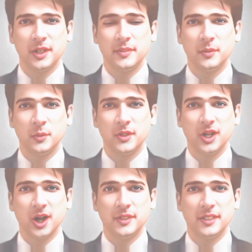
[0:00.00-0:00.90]
If
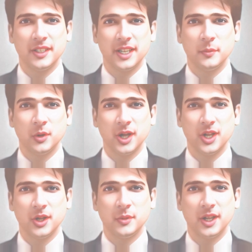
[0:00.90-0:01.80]
someone's constantly
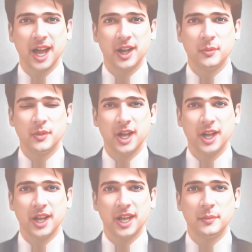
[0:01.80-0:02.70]
bringing you down,
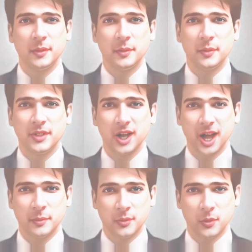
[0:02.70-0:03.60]
it might be
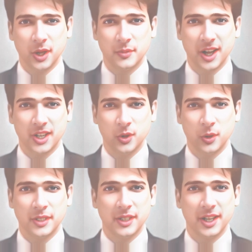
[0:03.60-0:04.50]
time to
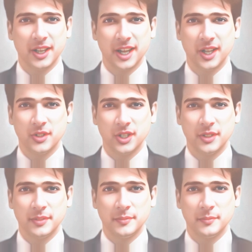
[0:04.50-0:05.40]
reevaluate that connection.